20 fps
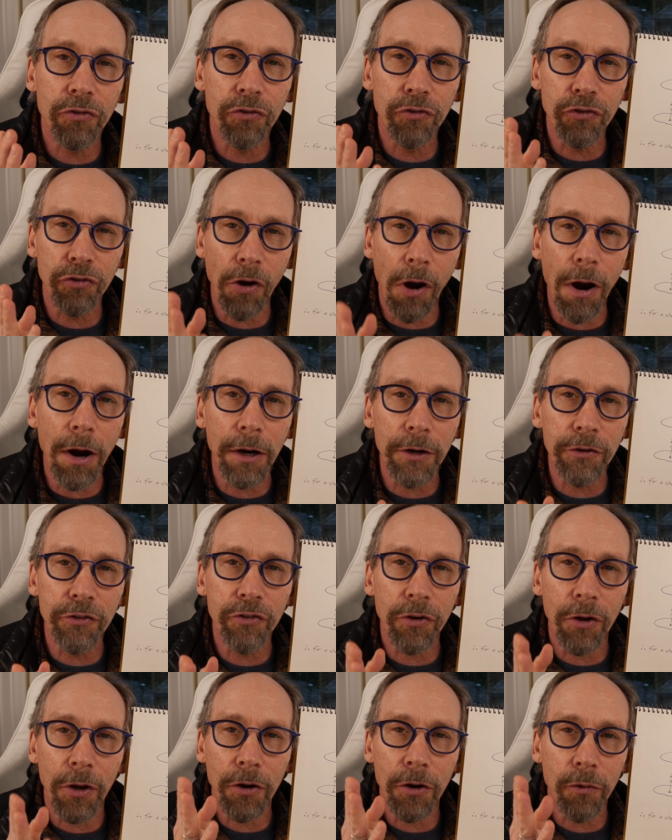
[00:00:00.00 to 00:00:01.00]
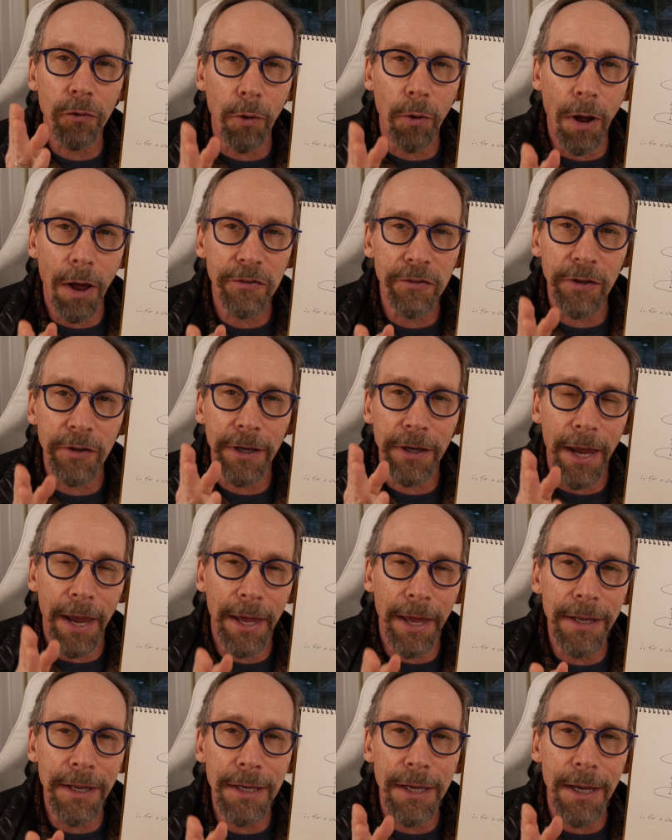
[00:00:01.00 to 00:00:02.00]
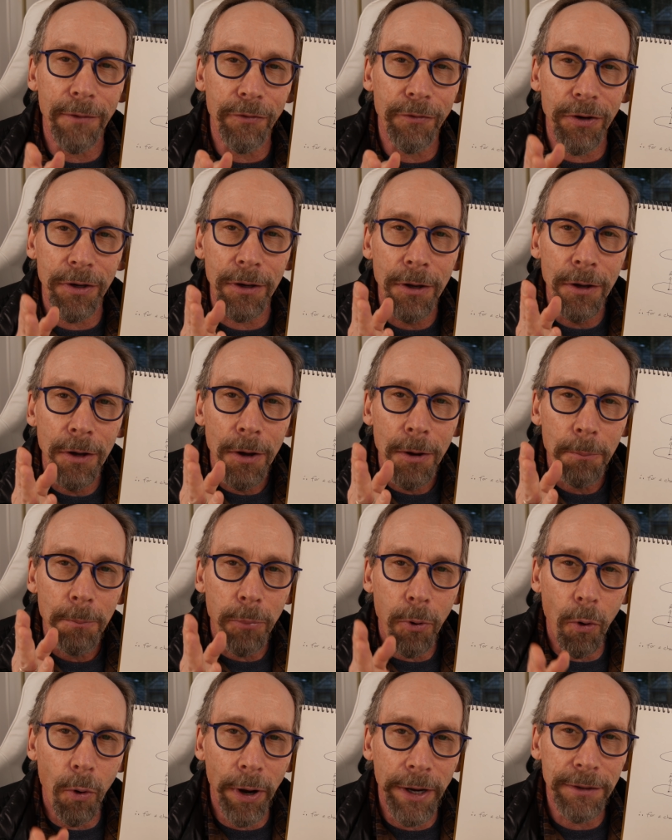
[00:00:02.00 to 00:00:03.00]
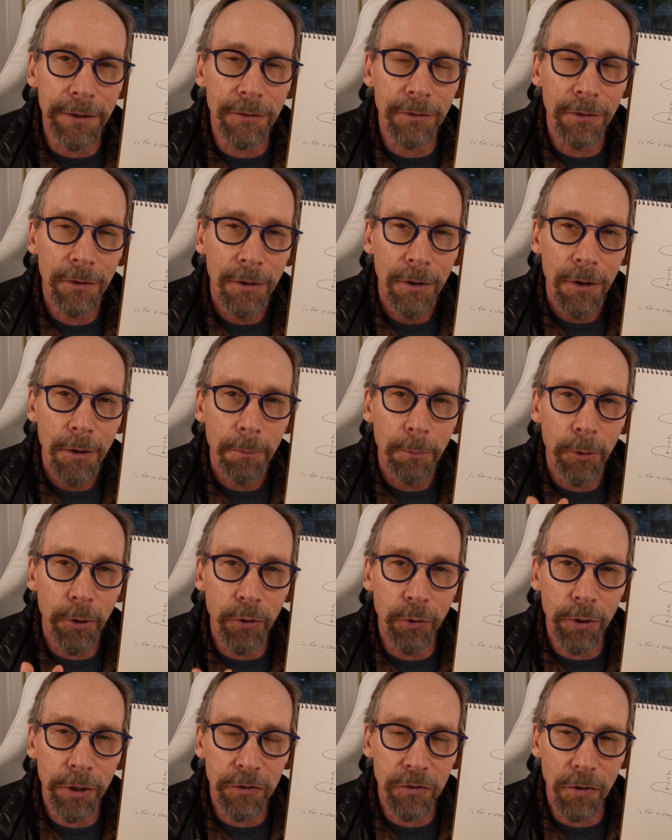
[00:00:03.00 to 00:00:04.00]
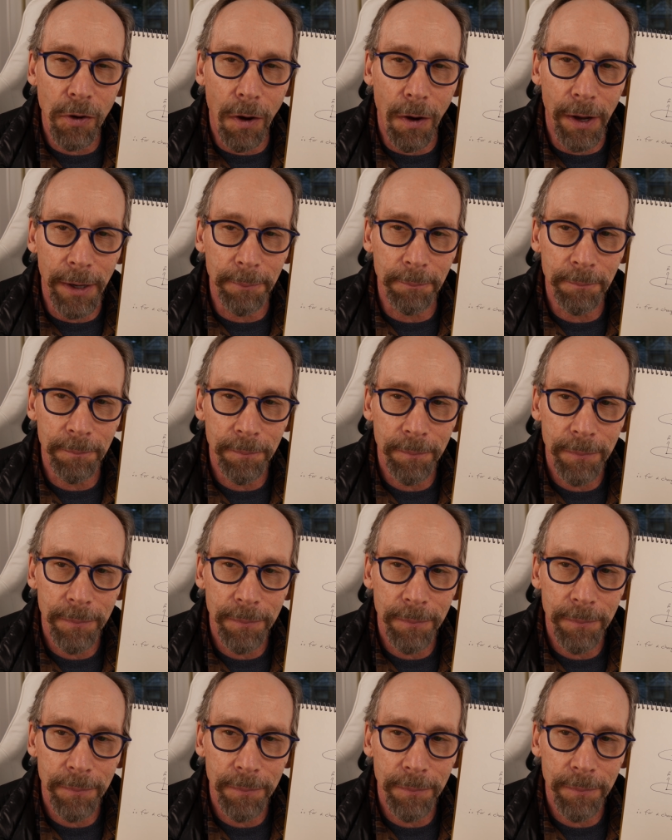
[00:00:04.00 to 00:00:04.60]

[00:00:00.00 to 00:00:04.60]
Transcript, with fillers: charge crossing any given point per unit time.